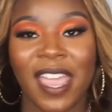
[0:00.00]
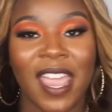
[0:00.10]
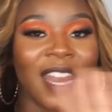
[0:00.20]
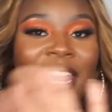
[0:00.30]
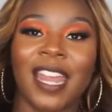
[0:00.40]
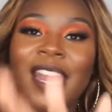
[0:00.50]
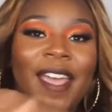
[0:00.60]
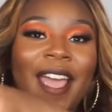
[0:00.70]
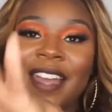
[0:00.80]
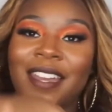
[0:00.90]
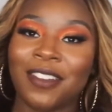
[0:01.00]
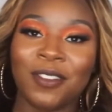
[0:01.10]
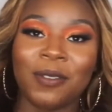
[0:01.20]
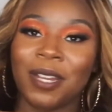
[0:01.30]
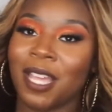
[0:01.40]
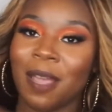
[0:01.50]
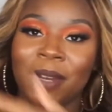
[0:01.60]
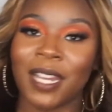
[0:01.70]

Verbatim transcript: It ain't, it ain't got nothing to do with the company.